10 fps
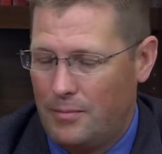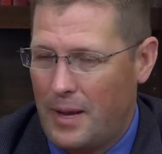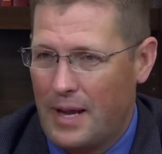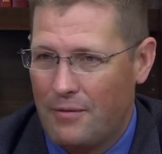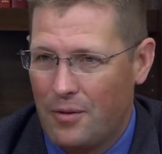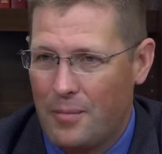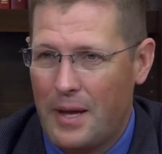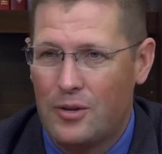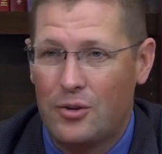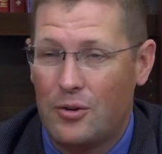pain for the
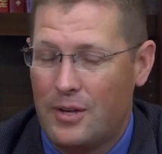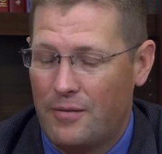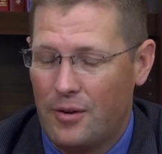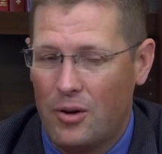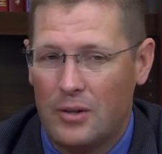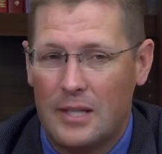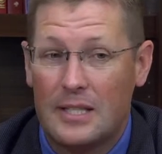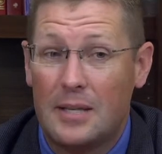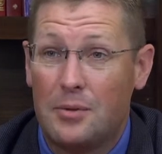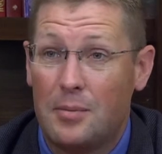patient or difficulty. It
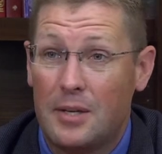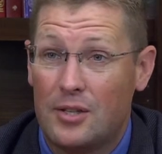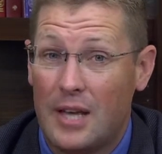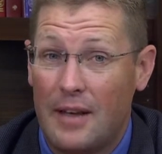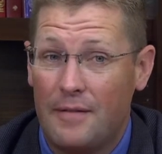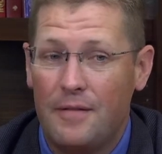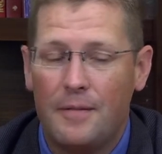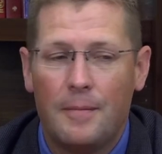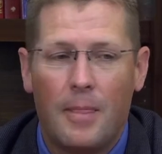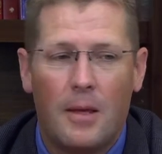seems to be safe.
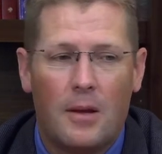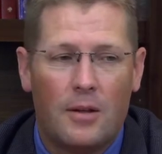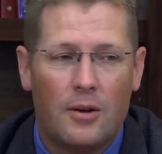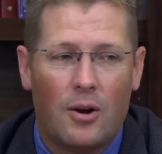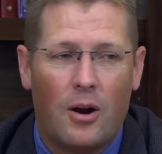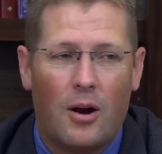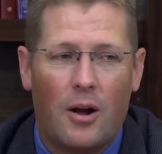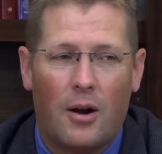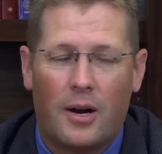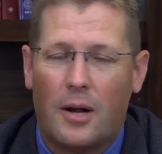There
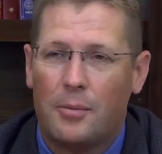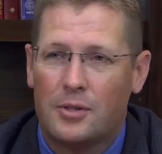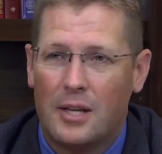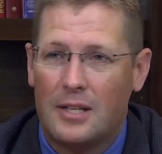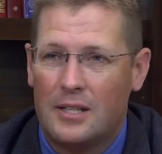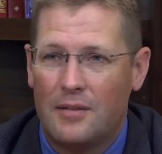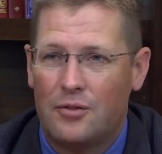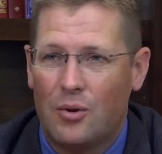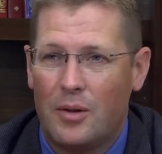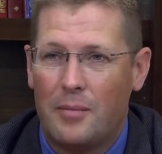are, are a couple studies that have
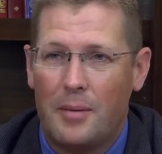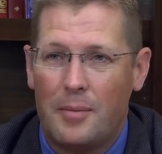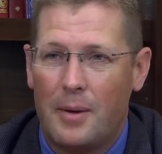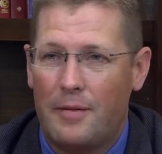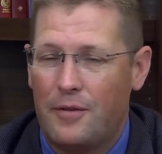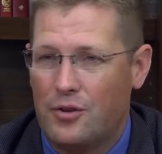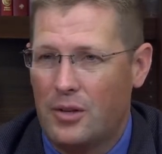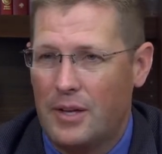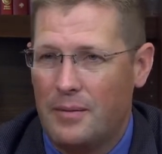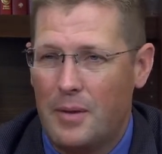shown it may be
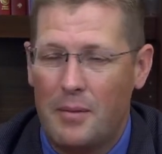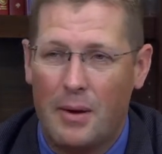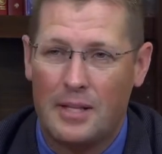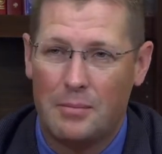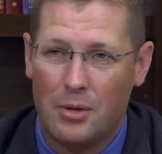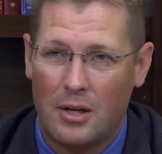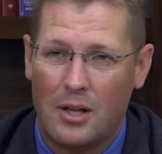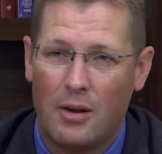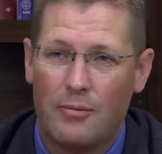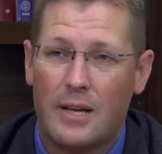beneficial in minimizing blood
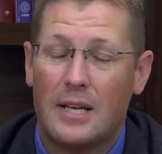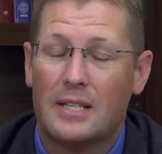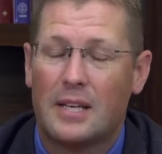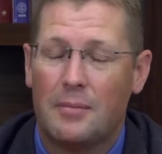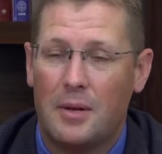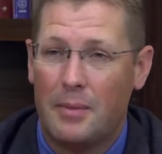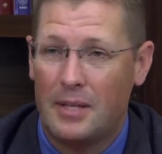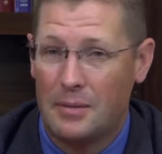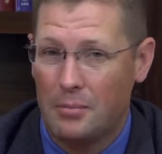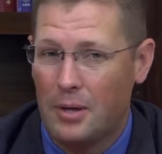clot risk and
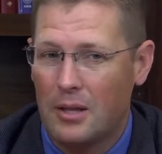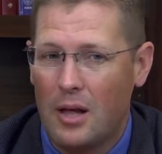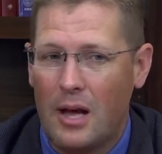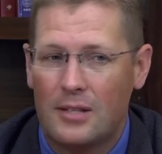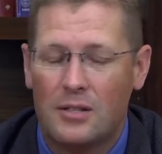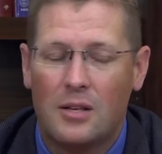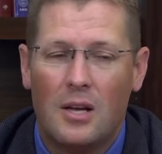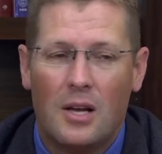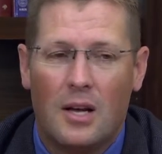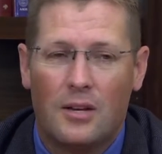minimizing blood loss.
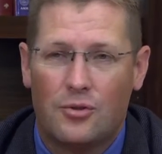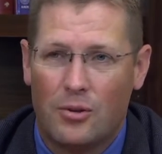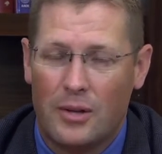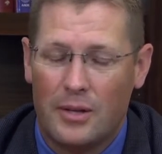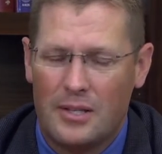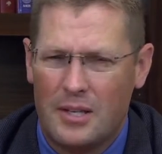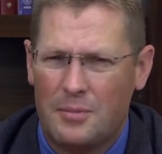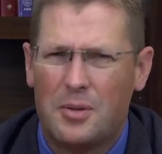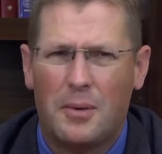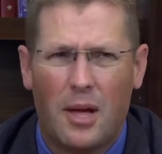Certainly it
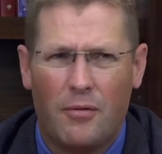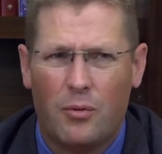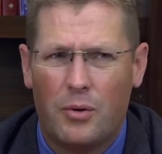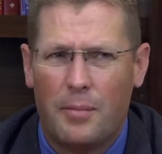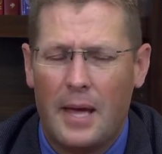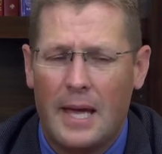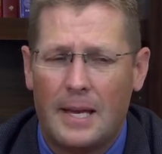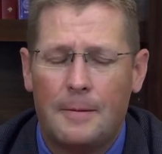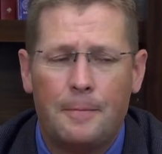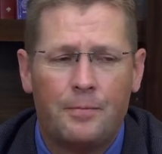seems to be helpful with
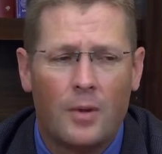pain.